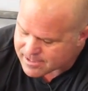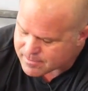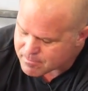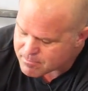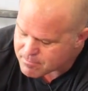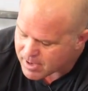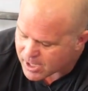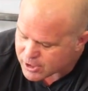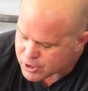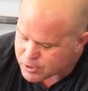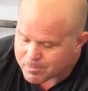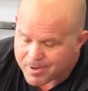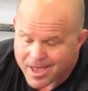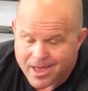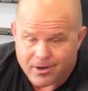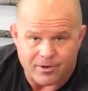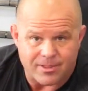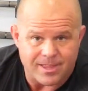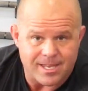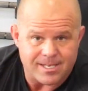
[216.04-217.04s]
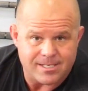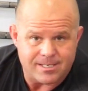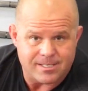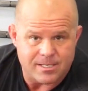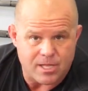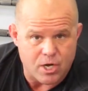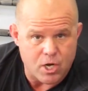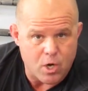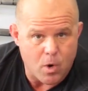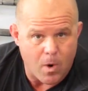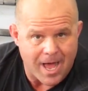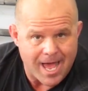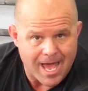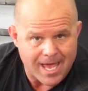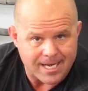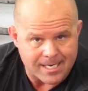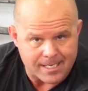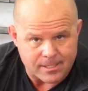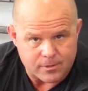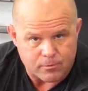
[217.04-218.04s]
is much better. This is the new
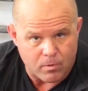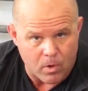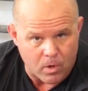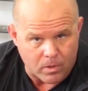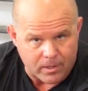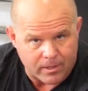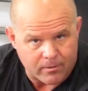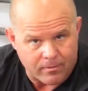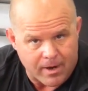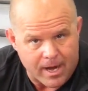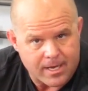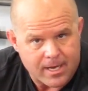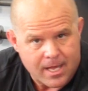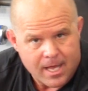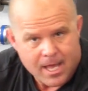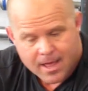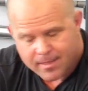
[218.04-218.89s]
hotness rolling, right?